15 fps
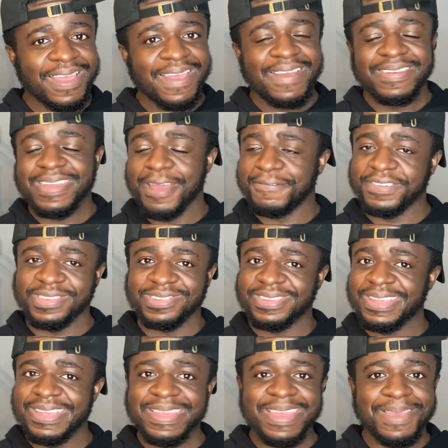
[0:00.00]
that
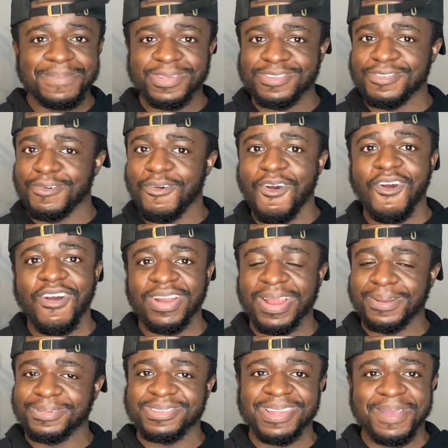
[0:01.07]
fatigue hit me so hard. I
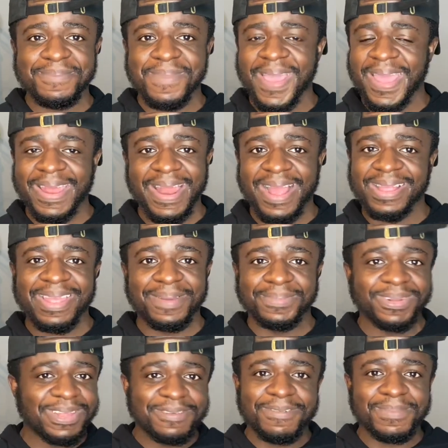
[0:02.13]
was like, man, I can't
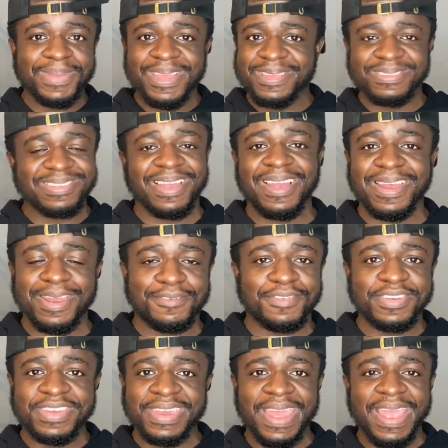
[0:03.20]
believe I'm getting tired every
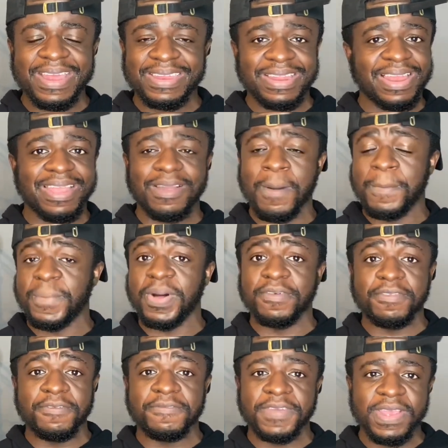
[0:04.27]
day. And then like a
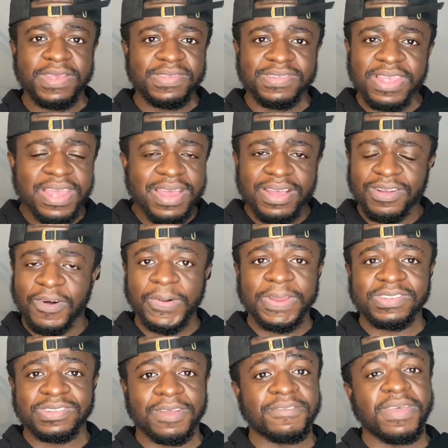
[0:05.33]
puffy face, all that
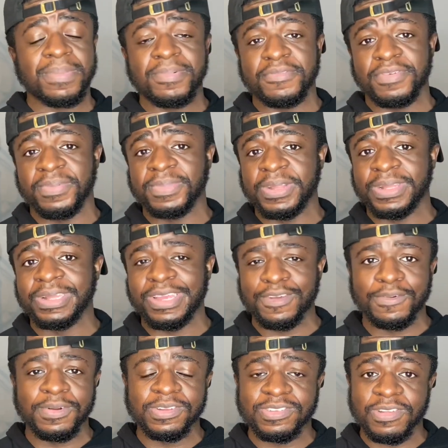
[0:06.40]
stuff happened from the
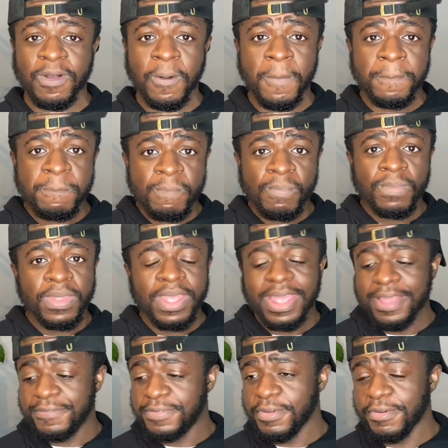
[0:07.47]
liquid. So
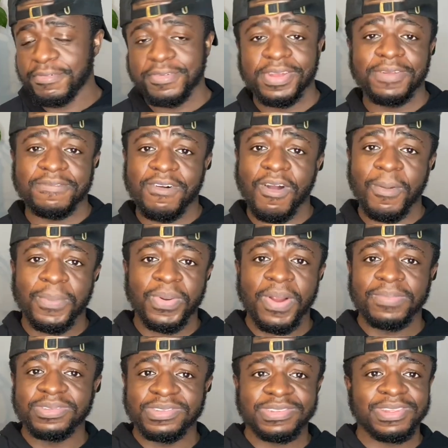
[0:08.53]
if you're afraid of heart
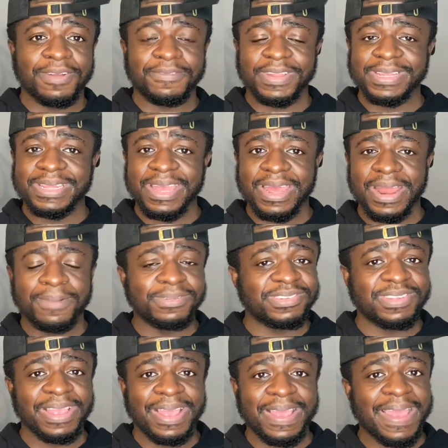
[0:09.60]
problems and stuff like that, I would
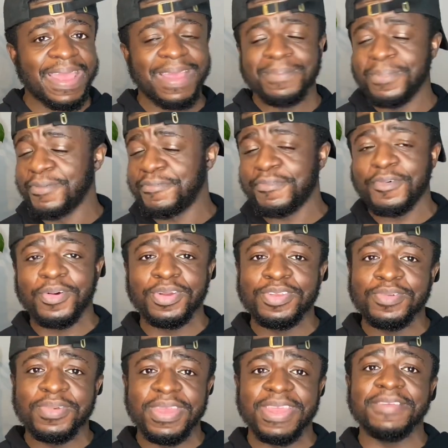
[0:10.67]
say before
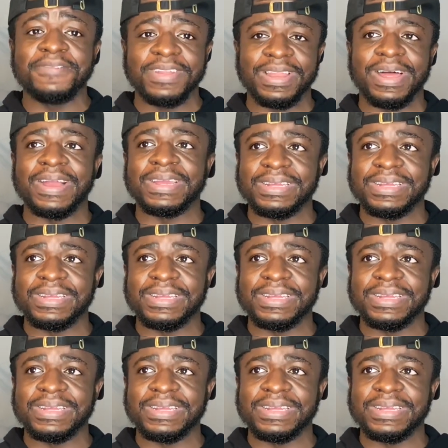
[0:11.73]
you even like,